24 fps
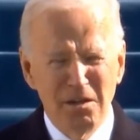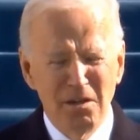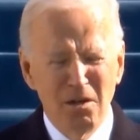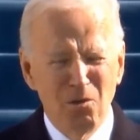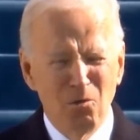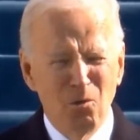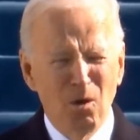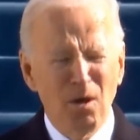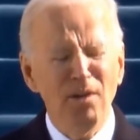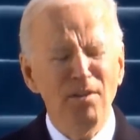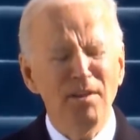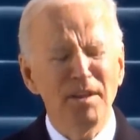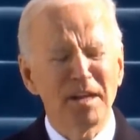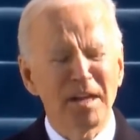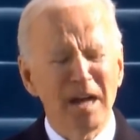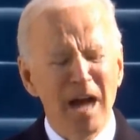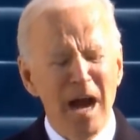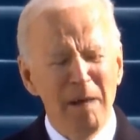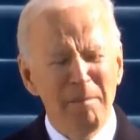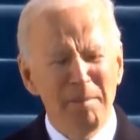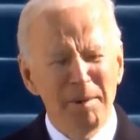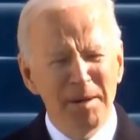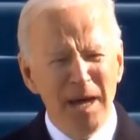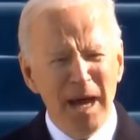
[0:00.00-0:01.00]
What are the
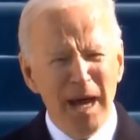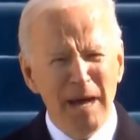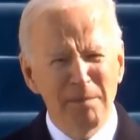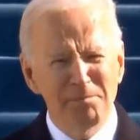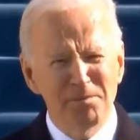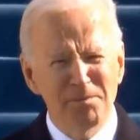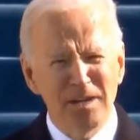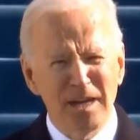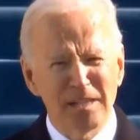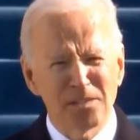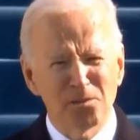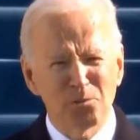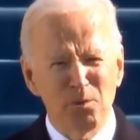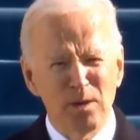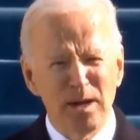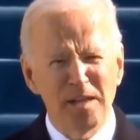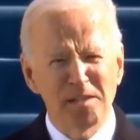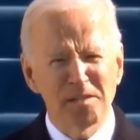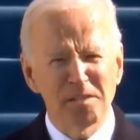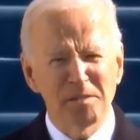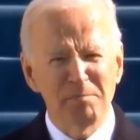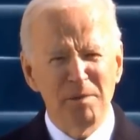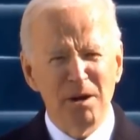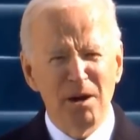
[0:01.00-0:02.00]
common objects we
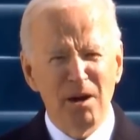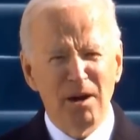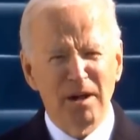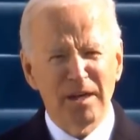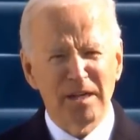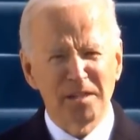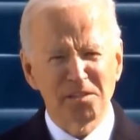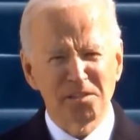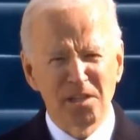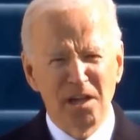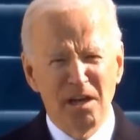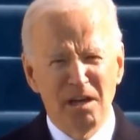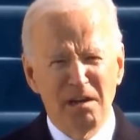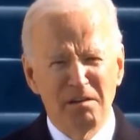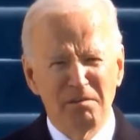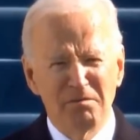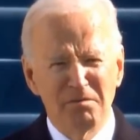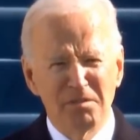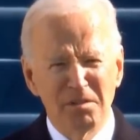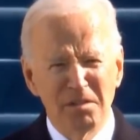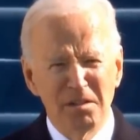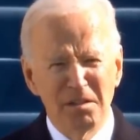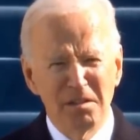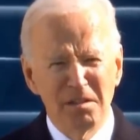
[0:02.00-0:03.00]
as Americans love
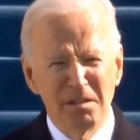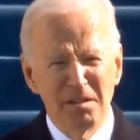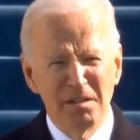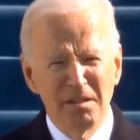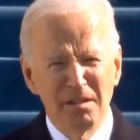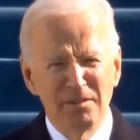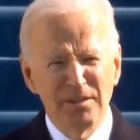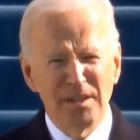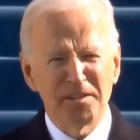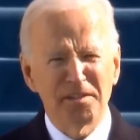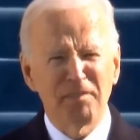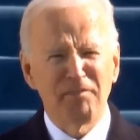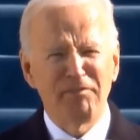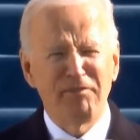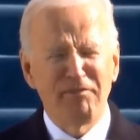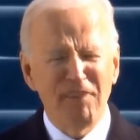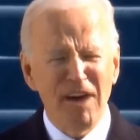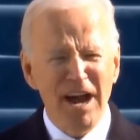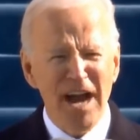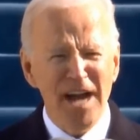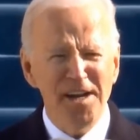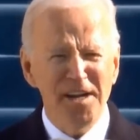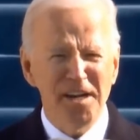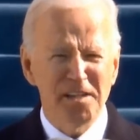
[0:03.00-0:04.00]
that
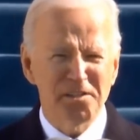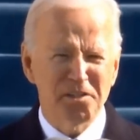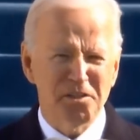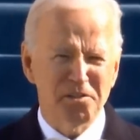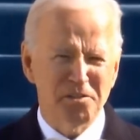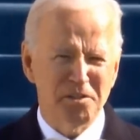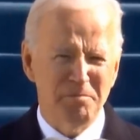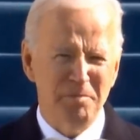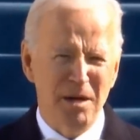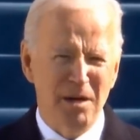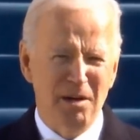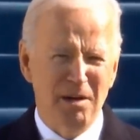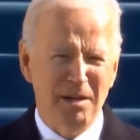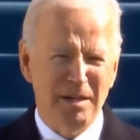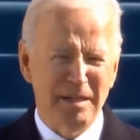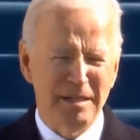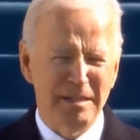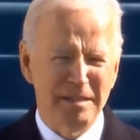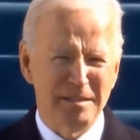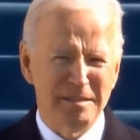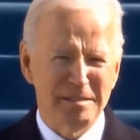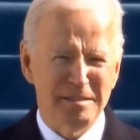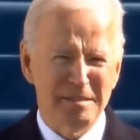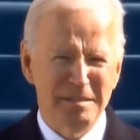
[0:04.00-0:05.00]
define us as
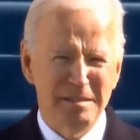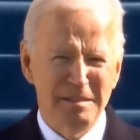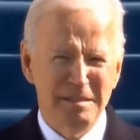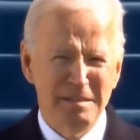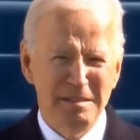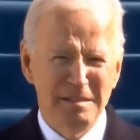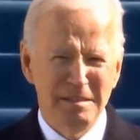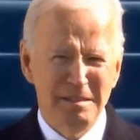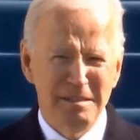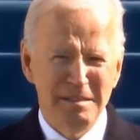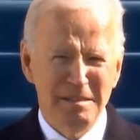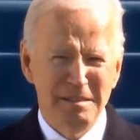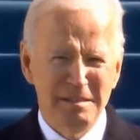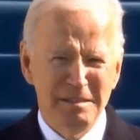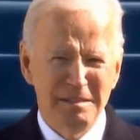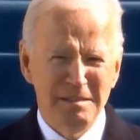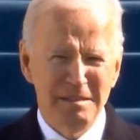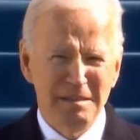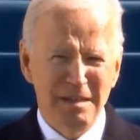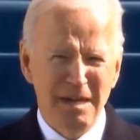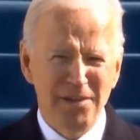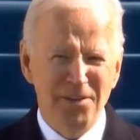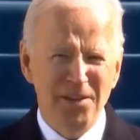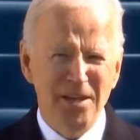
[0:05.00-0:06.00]
Americans?
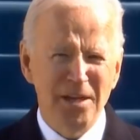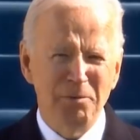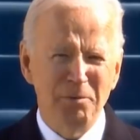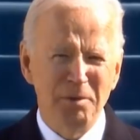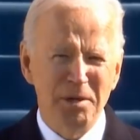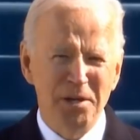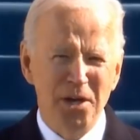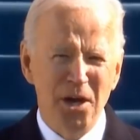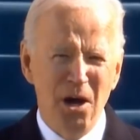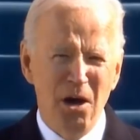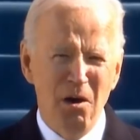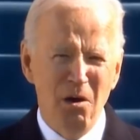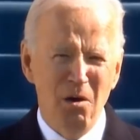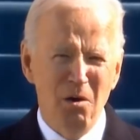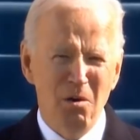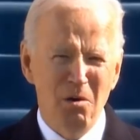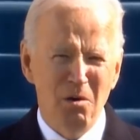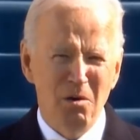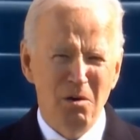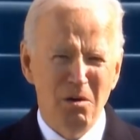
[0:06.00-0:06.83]
I think we know.